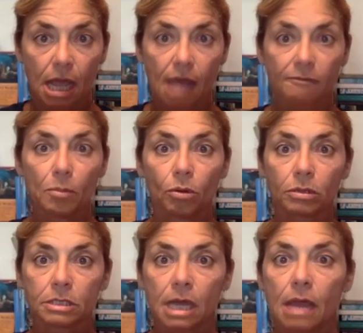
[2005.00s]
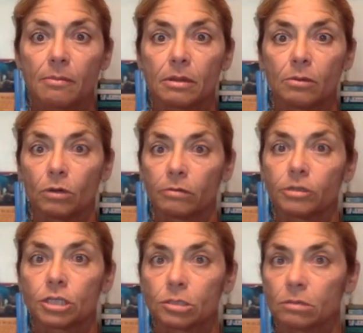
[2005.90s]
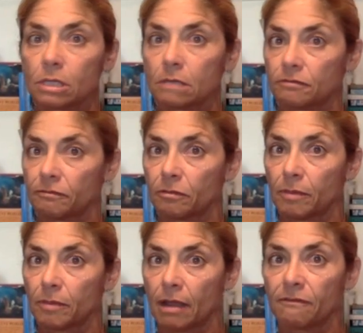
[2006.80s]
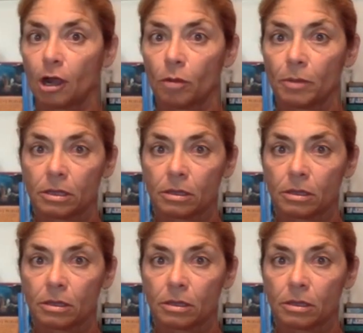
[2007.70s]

have more time in the water, which is totally different from my environment.